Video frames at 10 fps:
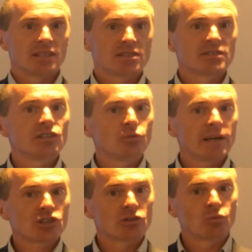is a
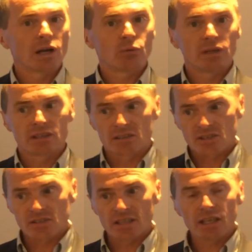situation where we can
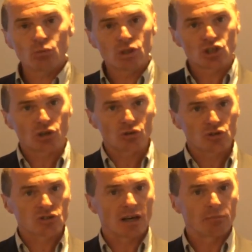see which
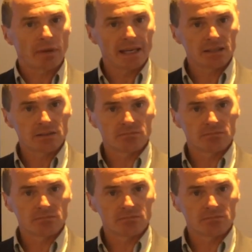costs are made,